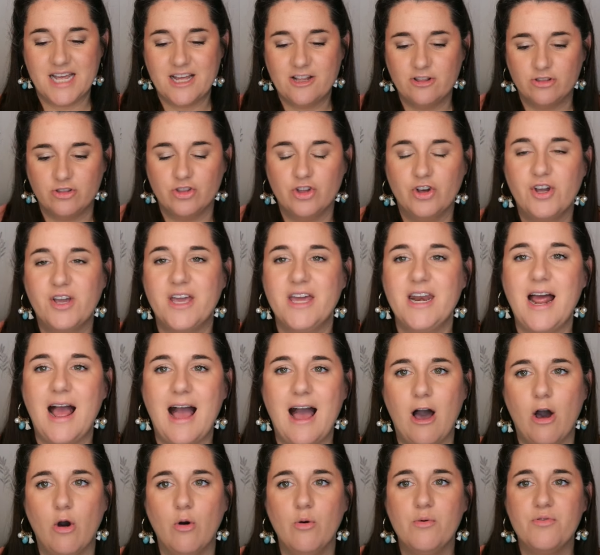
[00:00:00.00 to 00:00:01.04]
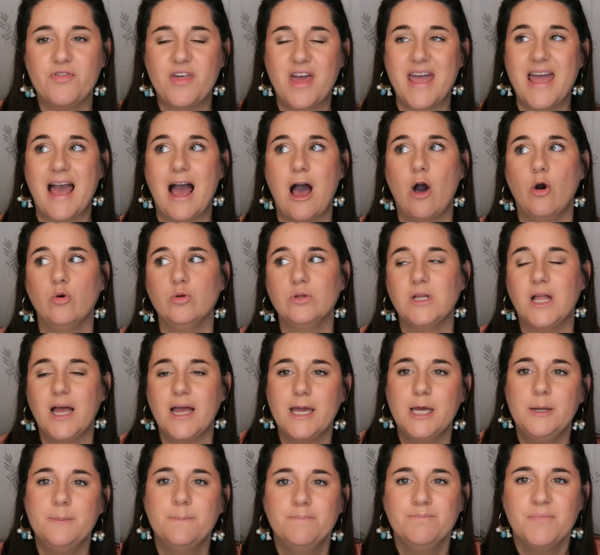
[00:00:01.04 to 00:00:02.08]
and look at how they
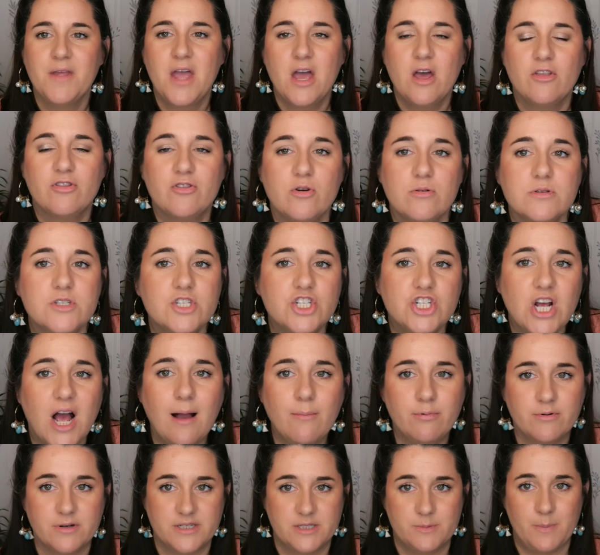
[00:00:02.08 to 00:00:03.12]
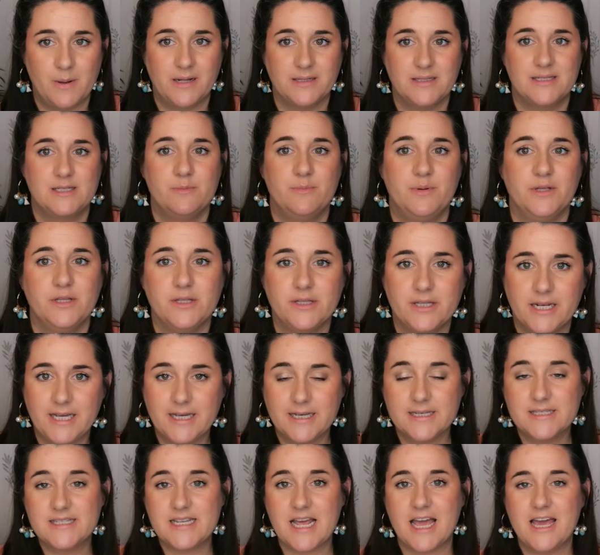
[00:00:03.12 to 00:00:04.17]
outline those job
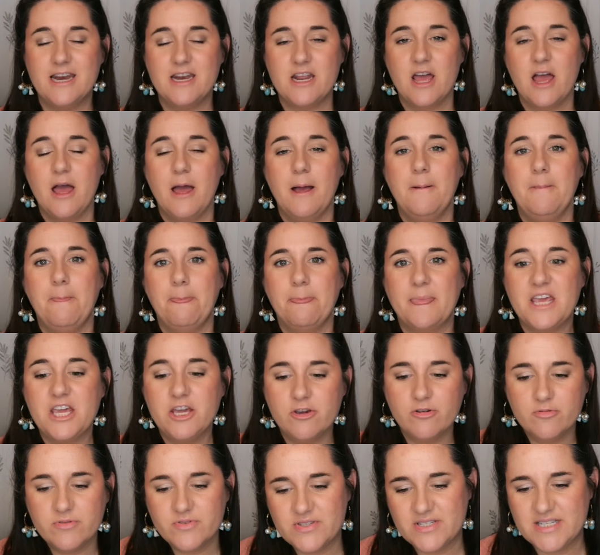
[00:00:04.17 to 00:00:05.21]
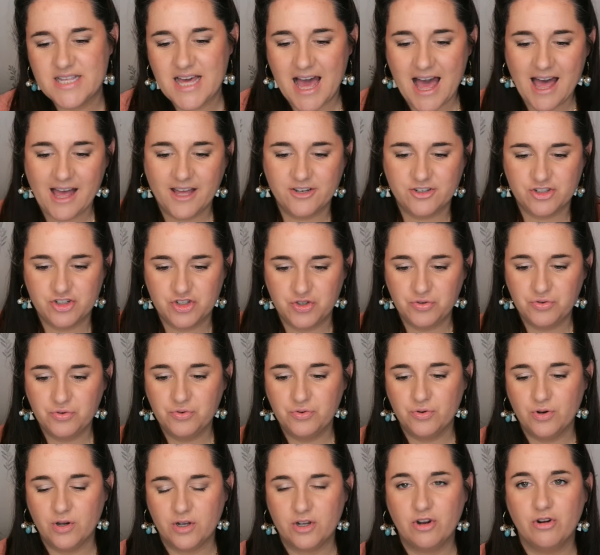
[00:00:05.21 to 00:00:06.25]
responsibilities, and use that
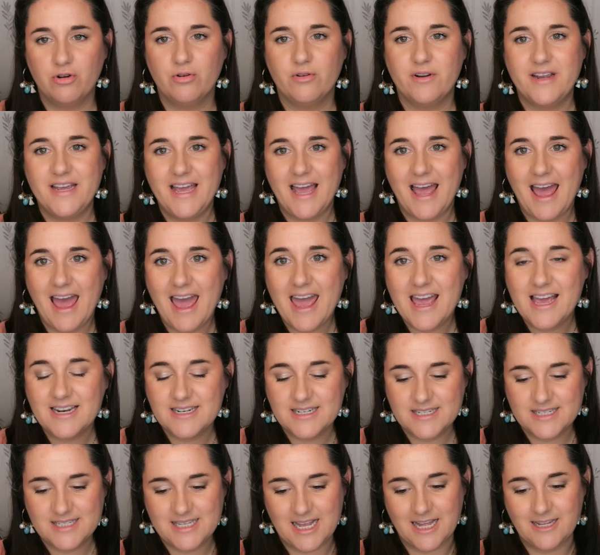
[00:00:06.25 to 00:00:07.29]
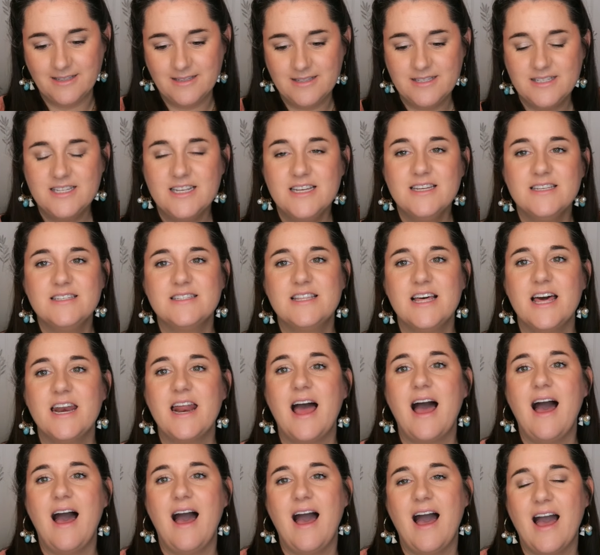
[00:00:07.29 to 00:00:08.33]
to create sentences that
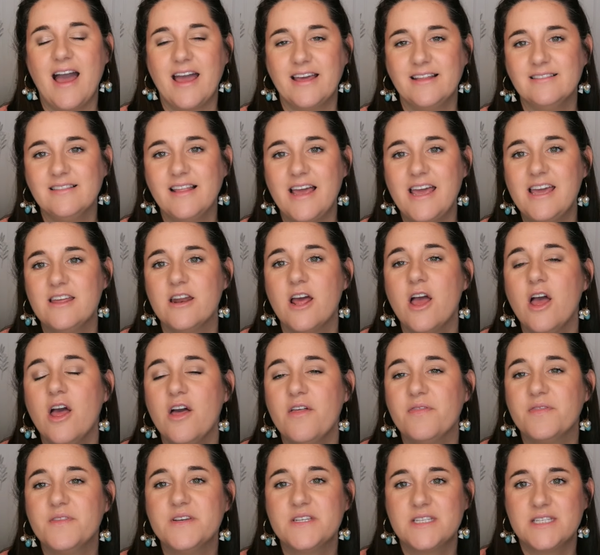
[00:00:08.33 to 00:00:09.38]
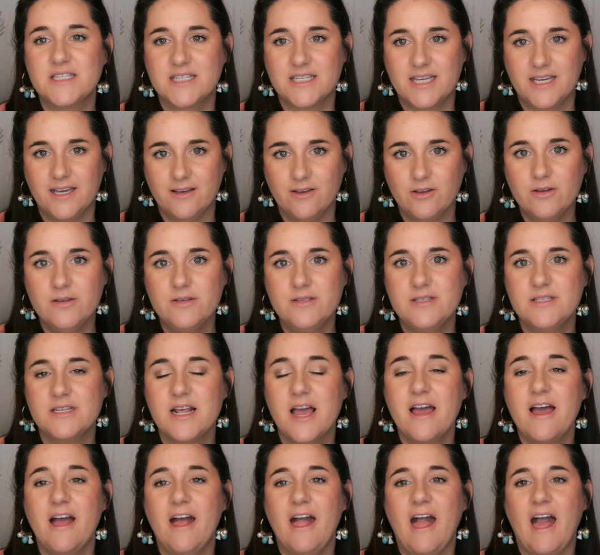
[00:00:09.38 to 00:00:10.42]
highlight the skills
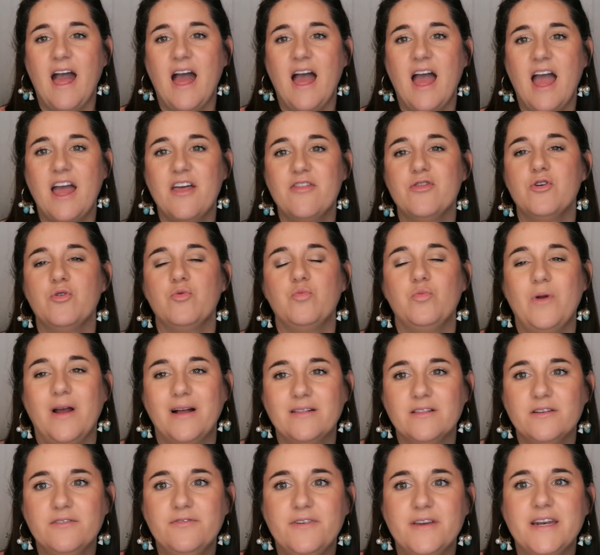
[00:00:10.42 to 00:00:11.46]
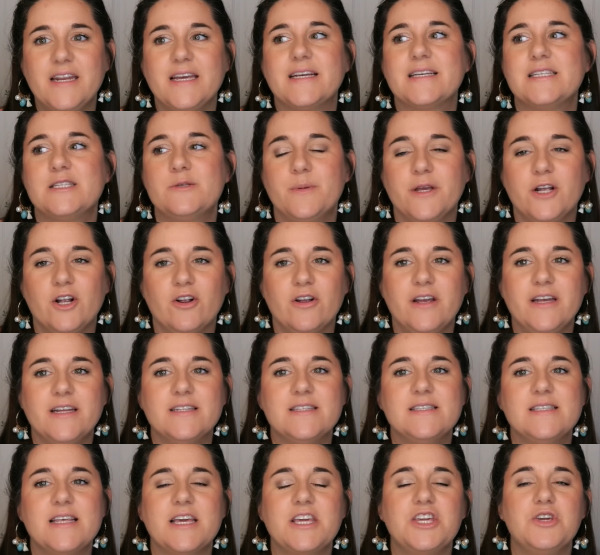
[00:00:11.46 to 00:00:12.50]
and the relevant
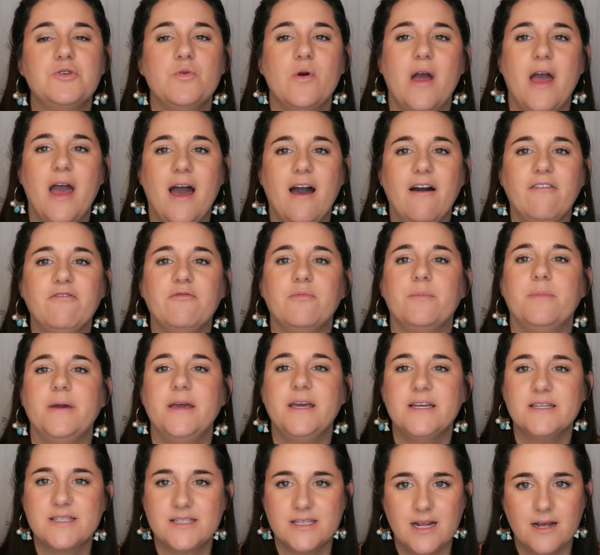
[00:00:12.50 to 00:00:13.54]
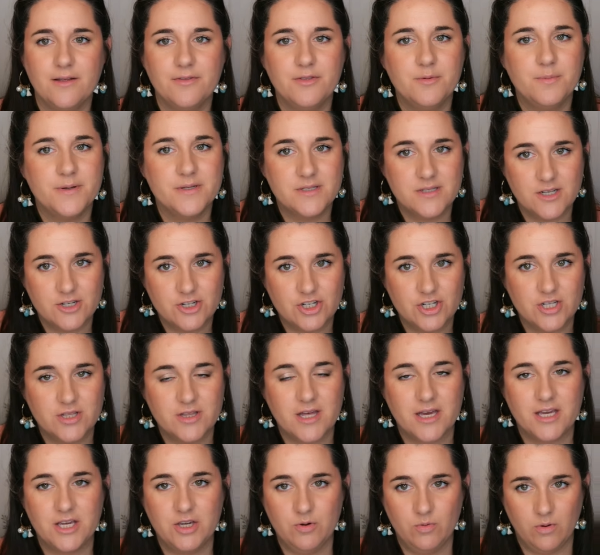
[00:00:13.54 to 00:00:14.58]
experience that you have based on the position
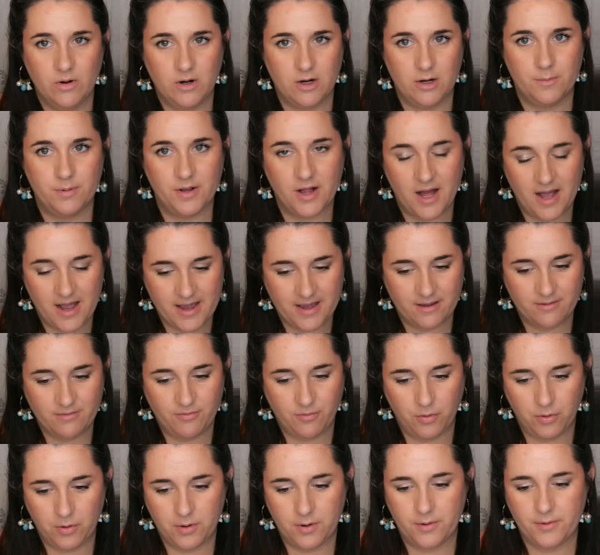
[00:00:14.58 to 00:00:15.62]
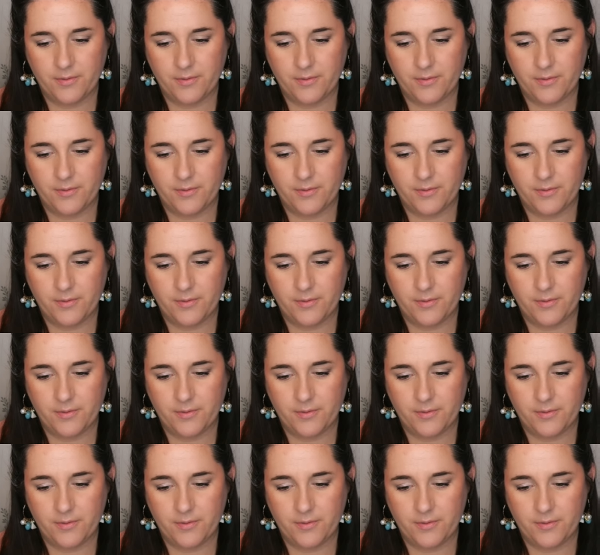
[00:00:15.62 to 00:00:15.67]
that you are applying for,